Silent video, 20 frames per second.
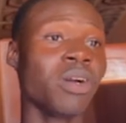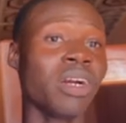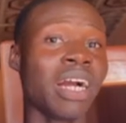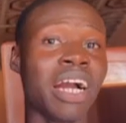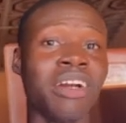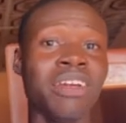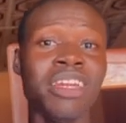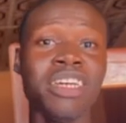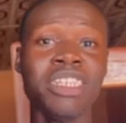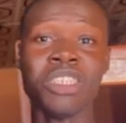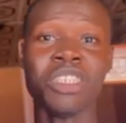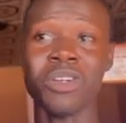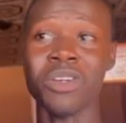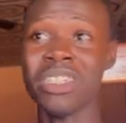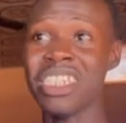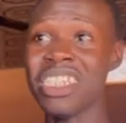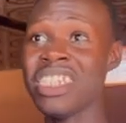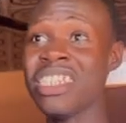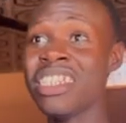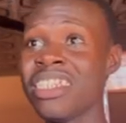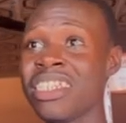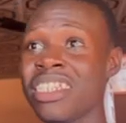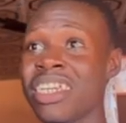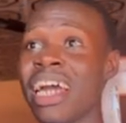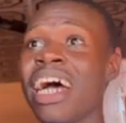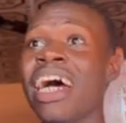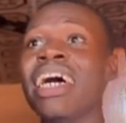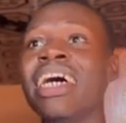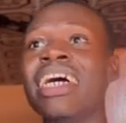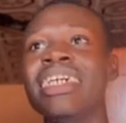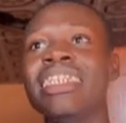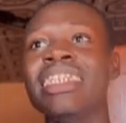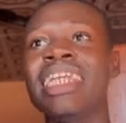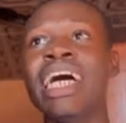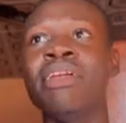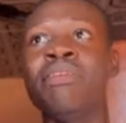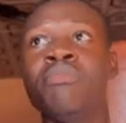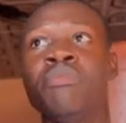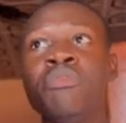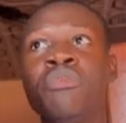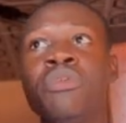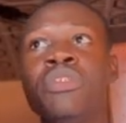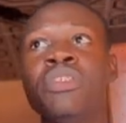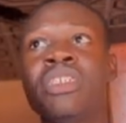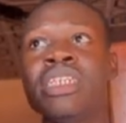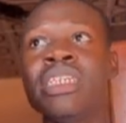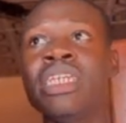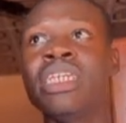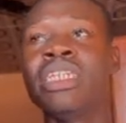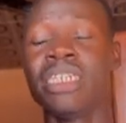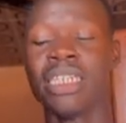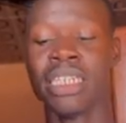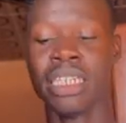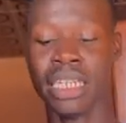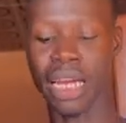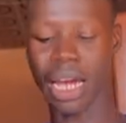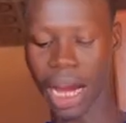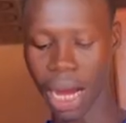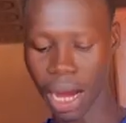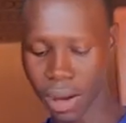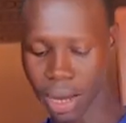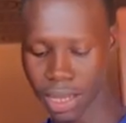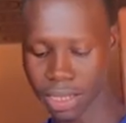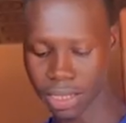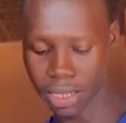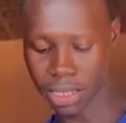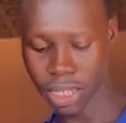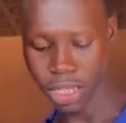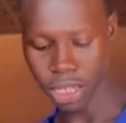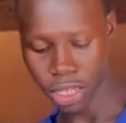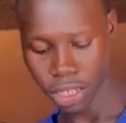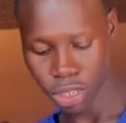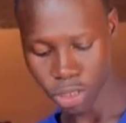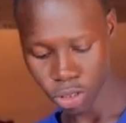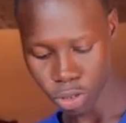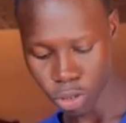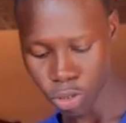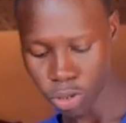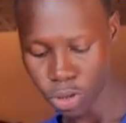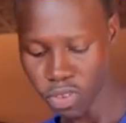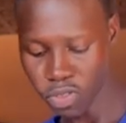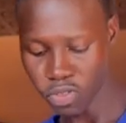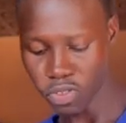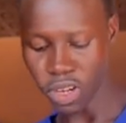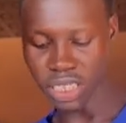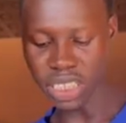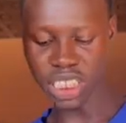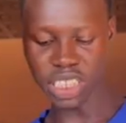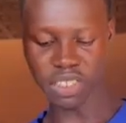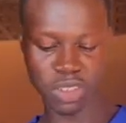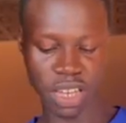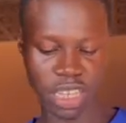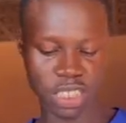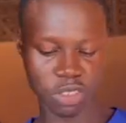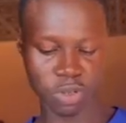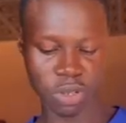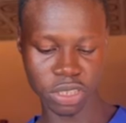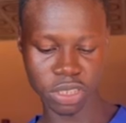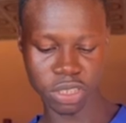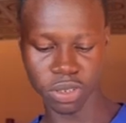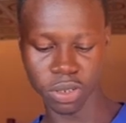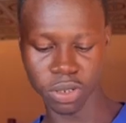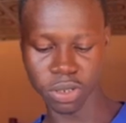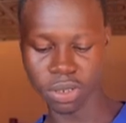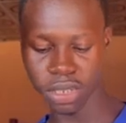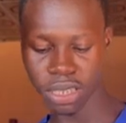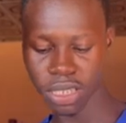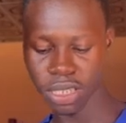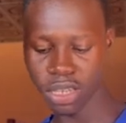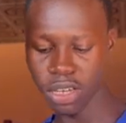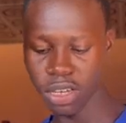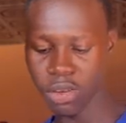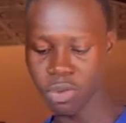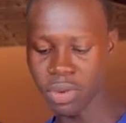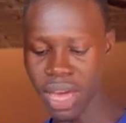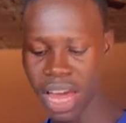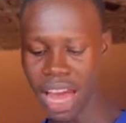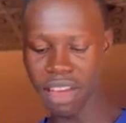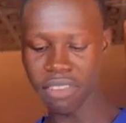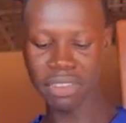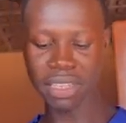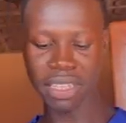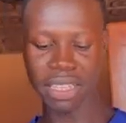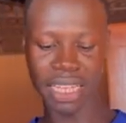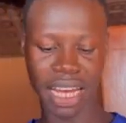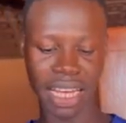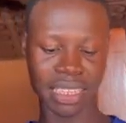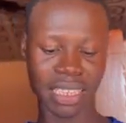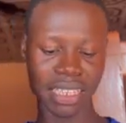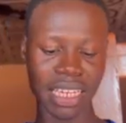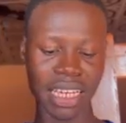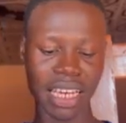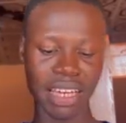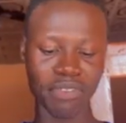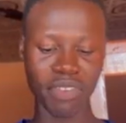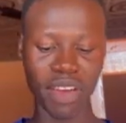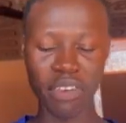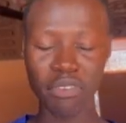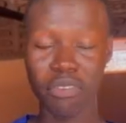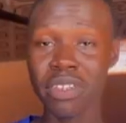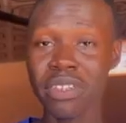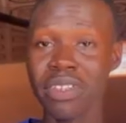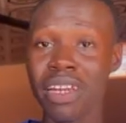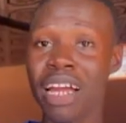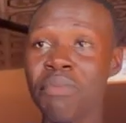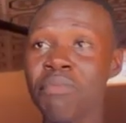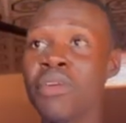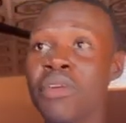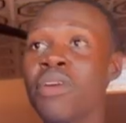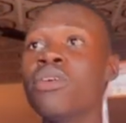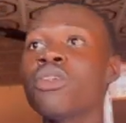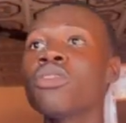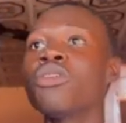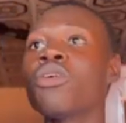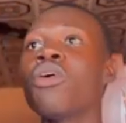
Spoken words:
your calculation easier than putting it in hours. So for this first question, we have it that 500 ml